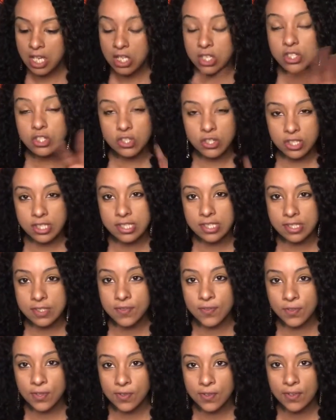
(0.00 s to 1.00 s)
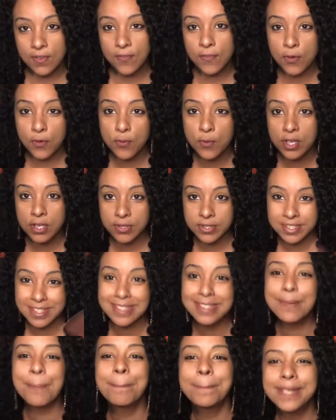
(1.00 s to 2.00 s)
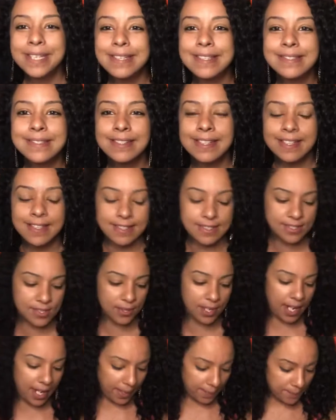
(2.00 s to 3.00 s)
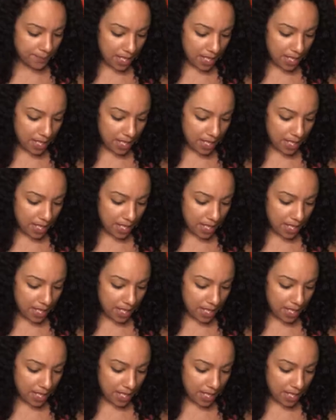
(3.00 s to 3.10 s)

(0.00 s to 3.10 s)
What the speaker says: So this is for real. This is the bee's knees, okay?